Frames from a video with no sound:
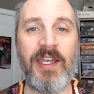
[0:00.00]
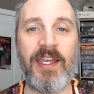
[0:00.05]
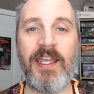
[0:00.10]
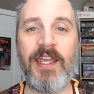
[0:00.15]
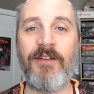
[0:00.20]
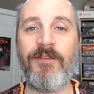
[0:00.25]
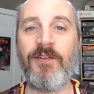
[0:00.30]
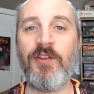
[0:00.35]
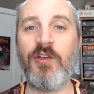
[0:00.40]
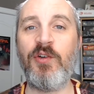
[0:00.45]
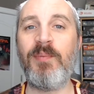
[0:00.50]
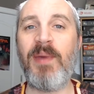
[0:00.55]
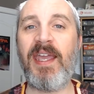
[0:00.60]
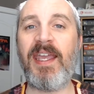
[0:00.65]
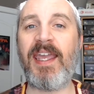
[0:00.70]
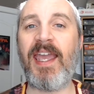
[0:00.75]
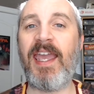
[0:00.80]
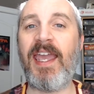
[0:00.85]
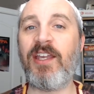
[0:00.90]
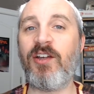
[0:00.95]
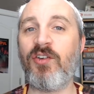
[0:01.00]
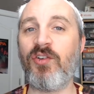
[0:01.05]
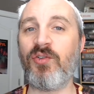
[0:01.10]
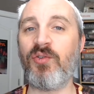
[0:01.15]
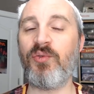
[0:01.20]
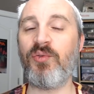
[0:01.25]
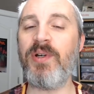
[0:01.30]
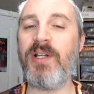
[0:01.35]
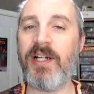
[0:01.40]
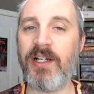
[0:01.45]
If you make a
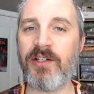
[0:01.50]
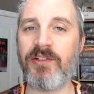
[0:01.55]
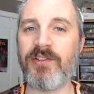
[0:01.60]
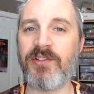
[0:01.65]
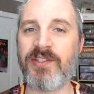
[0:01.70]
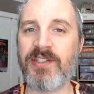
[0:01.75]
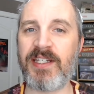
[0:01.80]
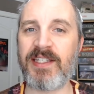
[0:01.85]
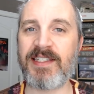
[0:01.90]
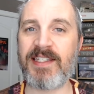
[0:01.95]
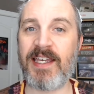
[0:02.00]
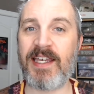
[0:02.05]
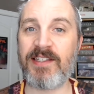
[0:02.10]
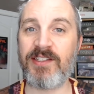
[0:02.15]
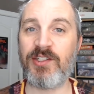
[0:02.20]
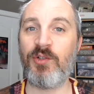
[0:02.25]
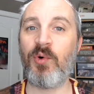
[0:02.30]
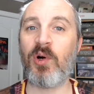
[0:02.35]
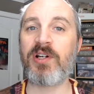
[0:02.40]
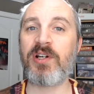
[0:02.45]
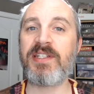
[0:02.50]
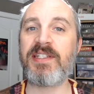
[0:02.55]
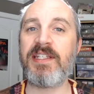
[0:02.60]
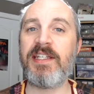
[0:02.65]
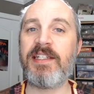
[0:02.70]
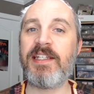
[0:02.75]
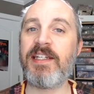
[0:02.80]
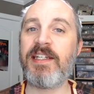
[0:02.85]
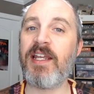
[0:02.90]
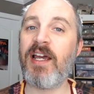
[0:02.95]
critical success, you are
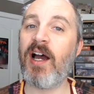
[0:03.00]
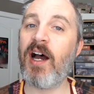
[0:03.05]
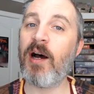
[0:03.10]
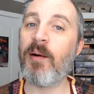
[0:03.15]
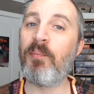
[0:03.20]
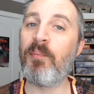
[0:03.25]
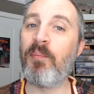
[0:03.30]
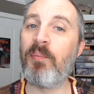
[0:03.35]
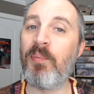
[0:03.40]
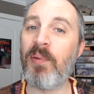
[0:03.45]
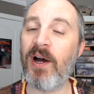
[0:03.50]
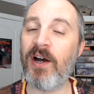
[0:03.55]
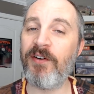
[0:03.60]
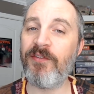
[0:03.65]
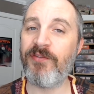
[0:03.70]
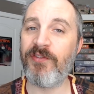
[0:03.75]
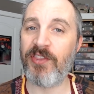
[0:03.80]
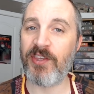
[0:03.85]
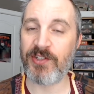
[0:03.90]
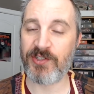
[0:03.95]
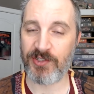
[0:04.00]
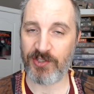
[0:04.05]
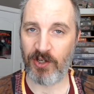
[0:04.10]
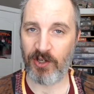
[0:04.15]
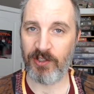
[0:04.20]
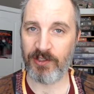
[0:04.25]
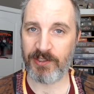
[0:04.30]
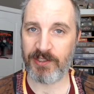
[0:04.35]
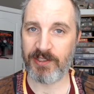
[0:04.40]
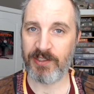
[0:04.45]
seated above the
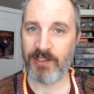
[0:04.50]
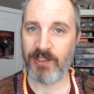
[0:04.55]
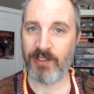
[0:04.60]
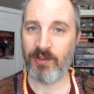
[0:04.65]
salt,